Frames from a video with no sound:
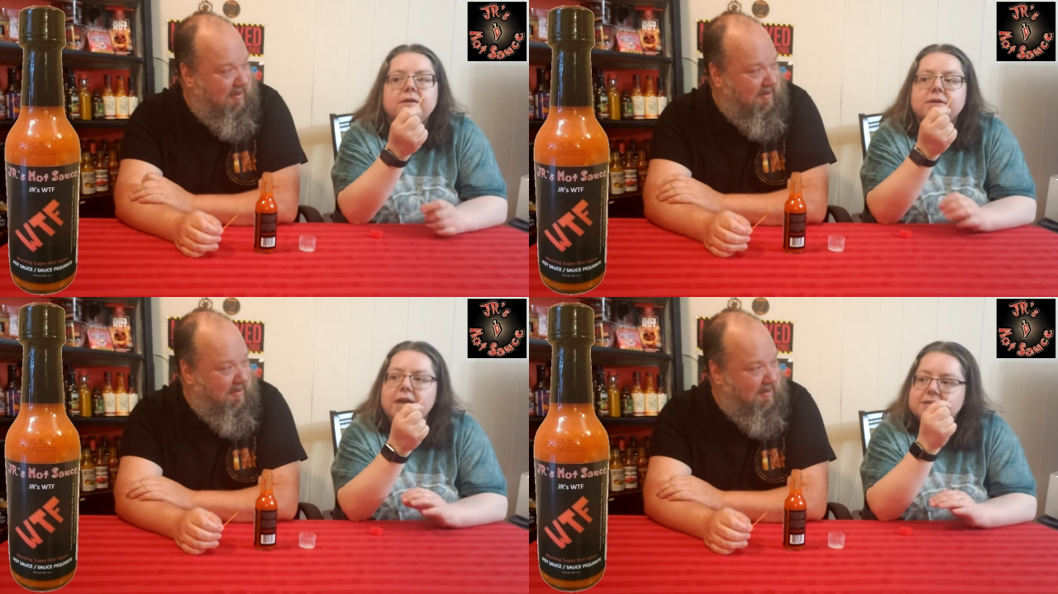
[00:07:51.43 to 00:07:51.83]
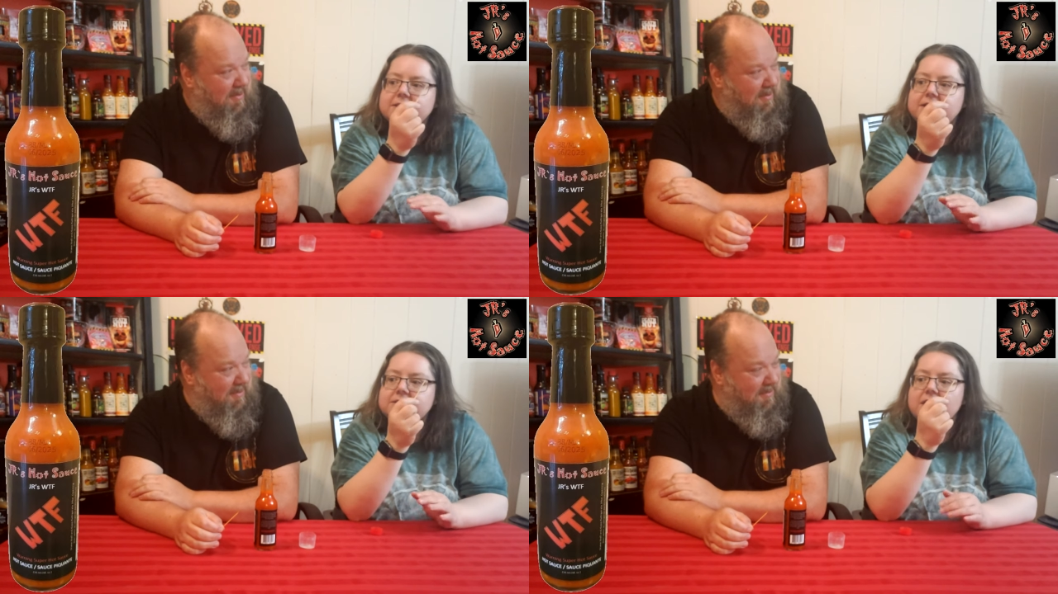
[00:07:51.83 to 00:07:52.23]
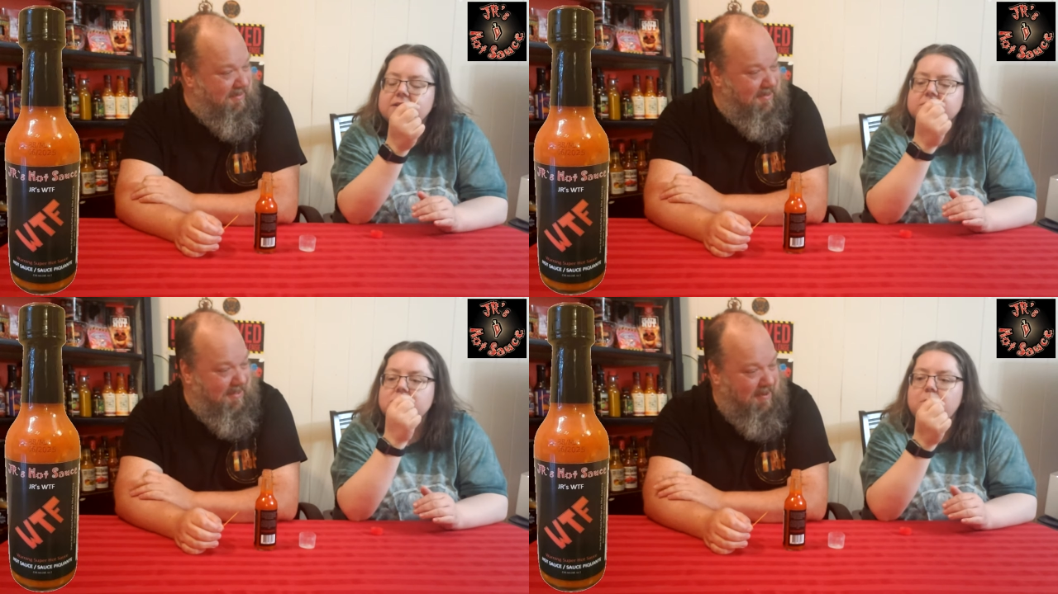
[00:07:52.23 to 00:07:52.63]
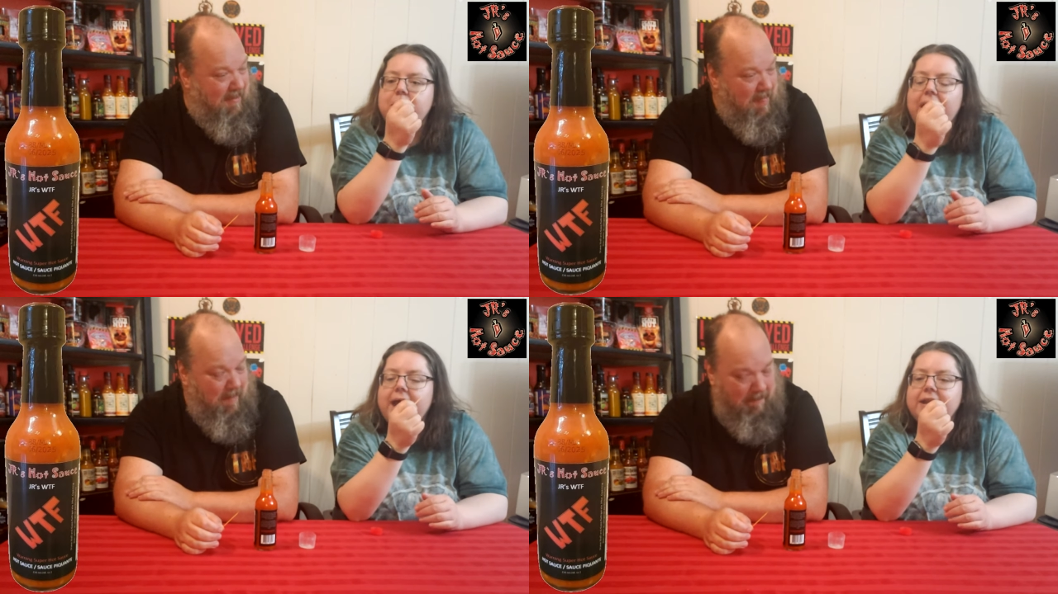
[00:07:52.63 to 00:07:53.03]
Speaker 1: okay, it's it's not so
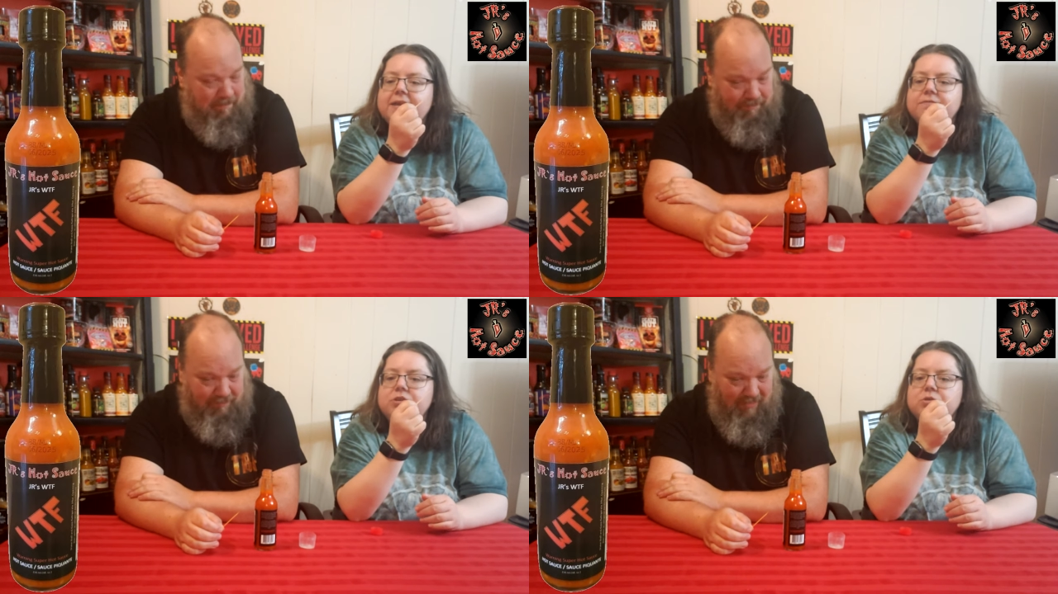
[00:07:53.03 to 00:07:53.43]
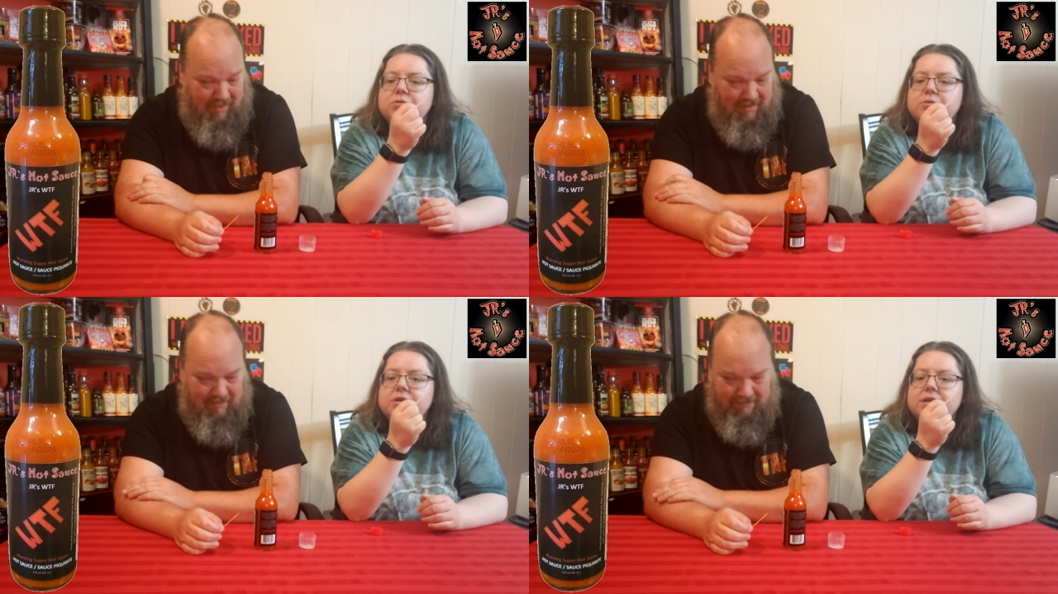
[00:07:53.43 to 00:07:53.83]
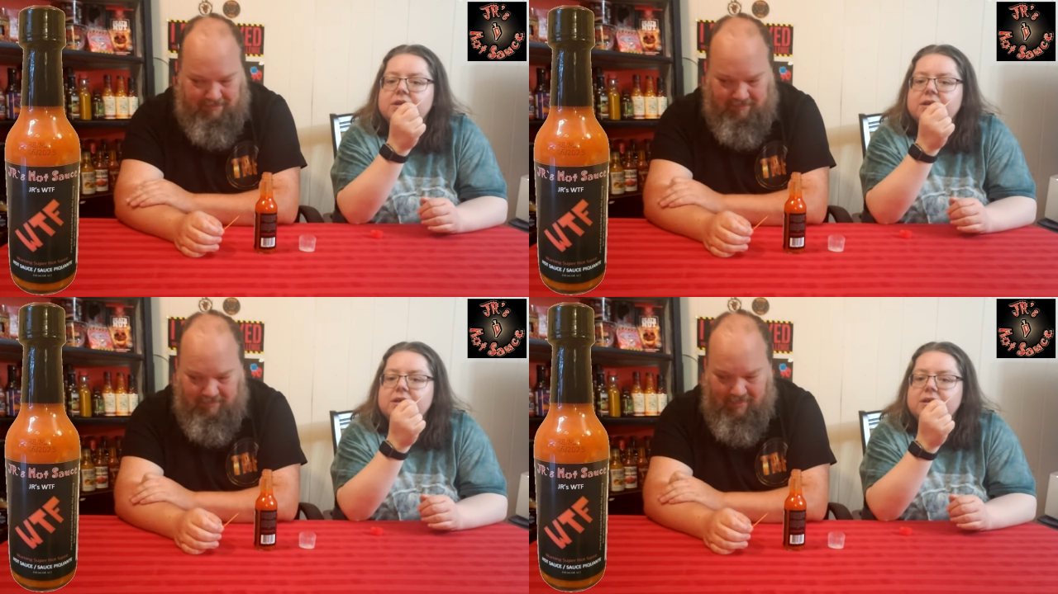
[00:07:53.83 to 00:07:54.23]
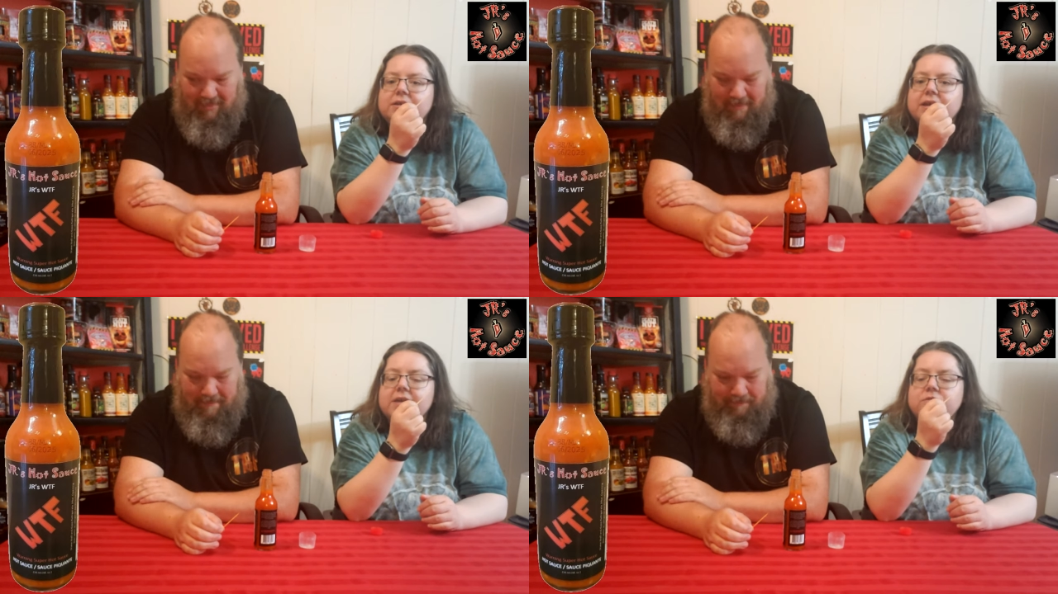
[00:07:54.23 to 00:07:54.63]
bad if you
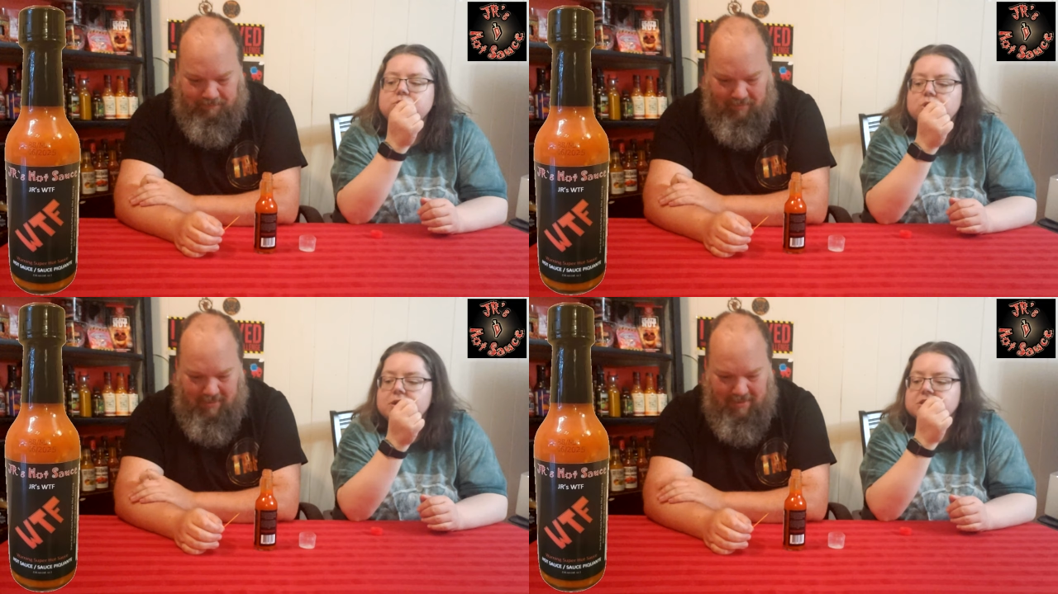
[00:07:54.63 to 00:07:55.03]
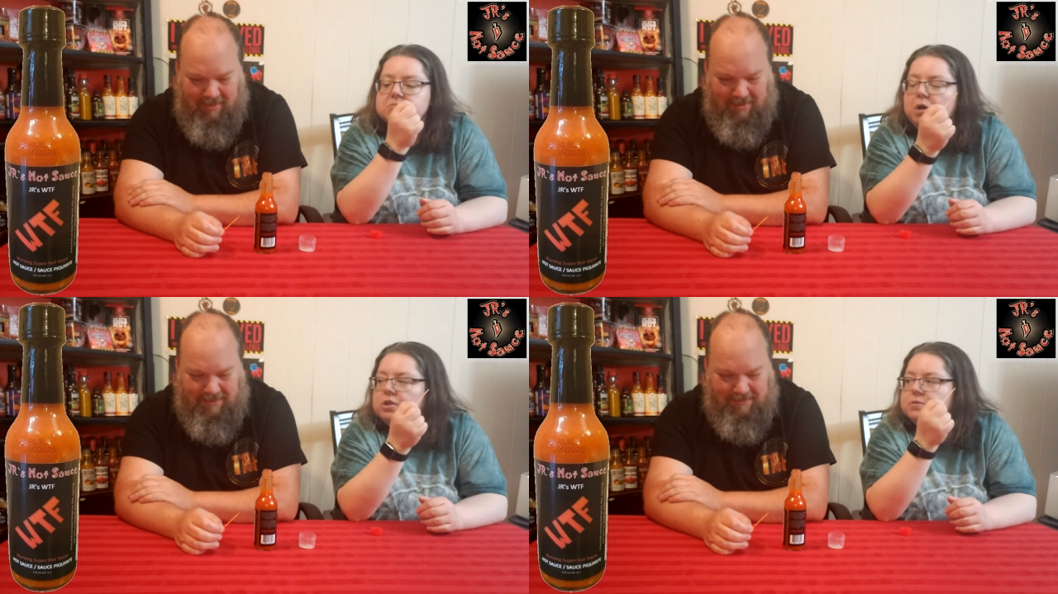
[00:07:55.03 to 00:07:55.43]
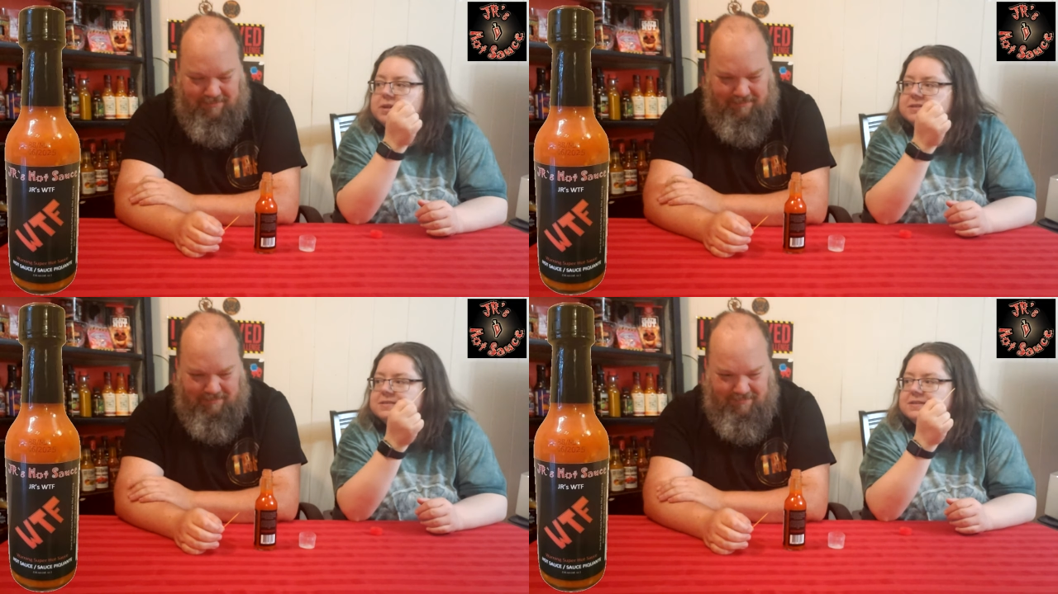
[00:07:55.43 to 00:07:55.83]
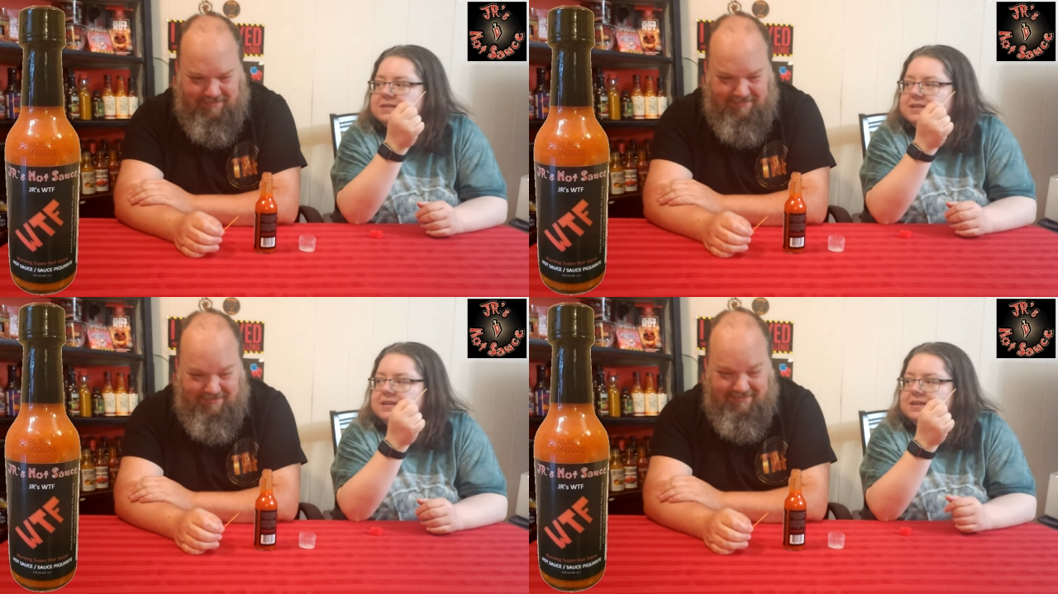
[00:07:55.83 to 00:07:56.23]
like if you try and swallow
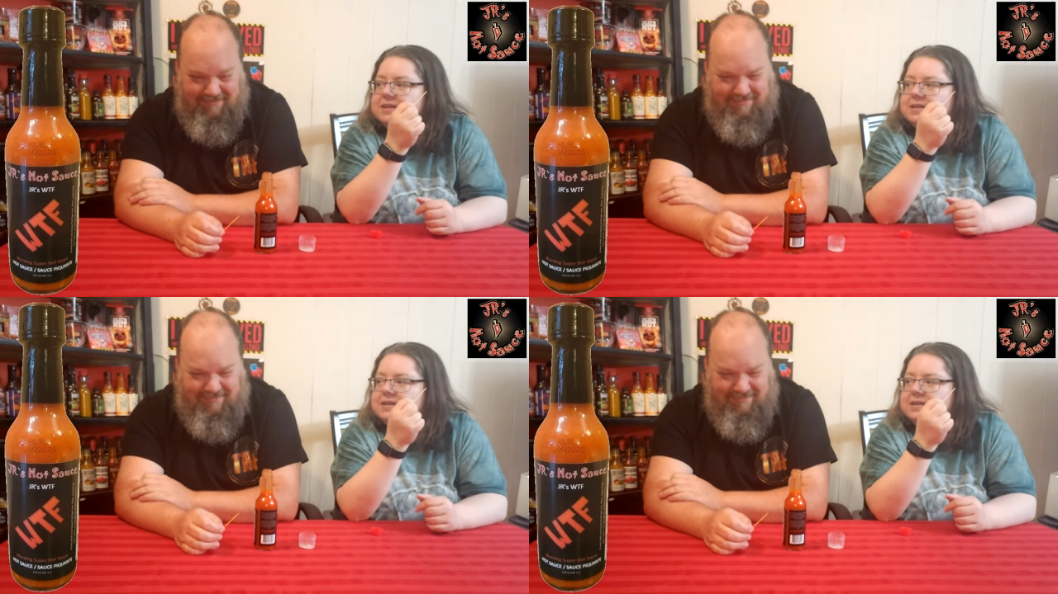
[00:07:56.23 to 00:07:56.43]
instantly.